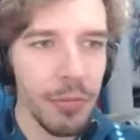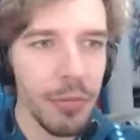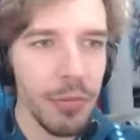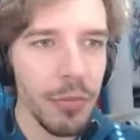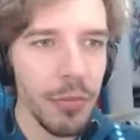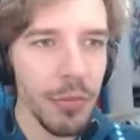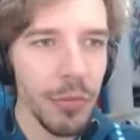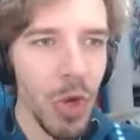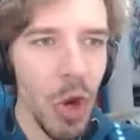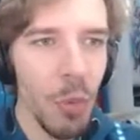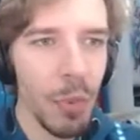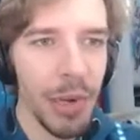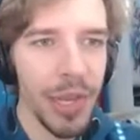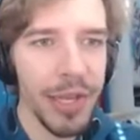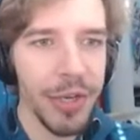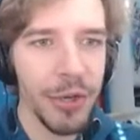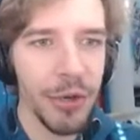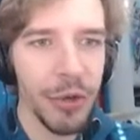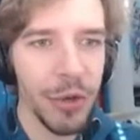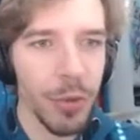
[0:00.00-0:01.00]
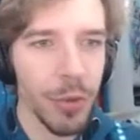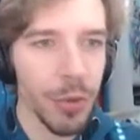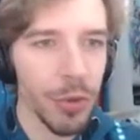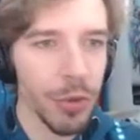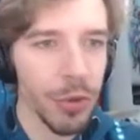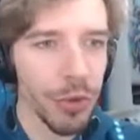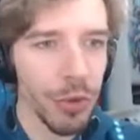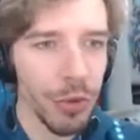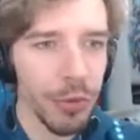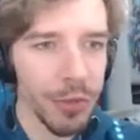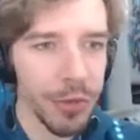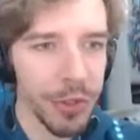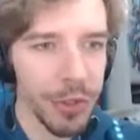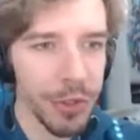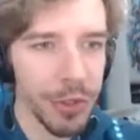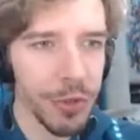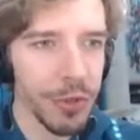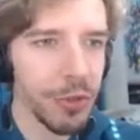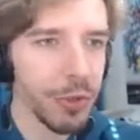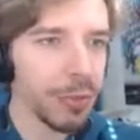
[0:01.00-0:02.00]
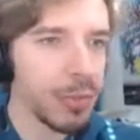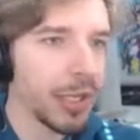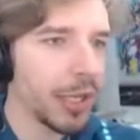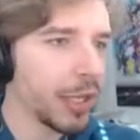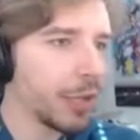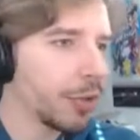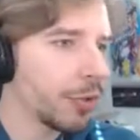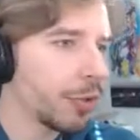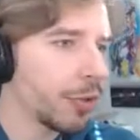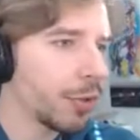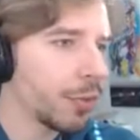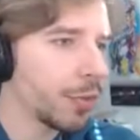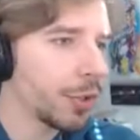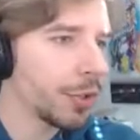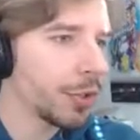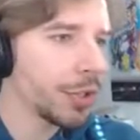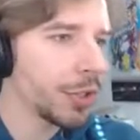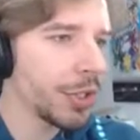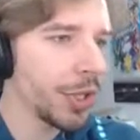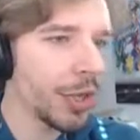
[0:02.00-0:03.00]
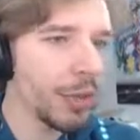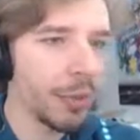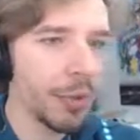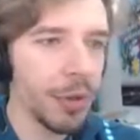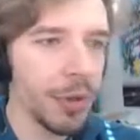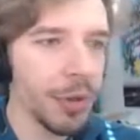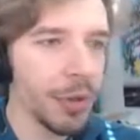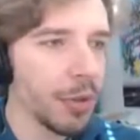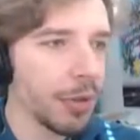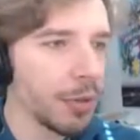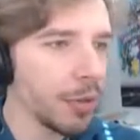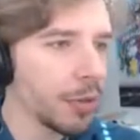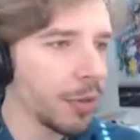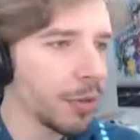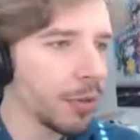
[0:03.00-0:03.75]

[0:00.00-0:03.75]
No playing during work, though. If I see you playing during work today, I'm gonna, you know,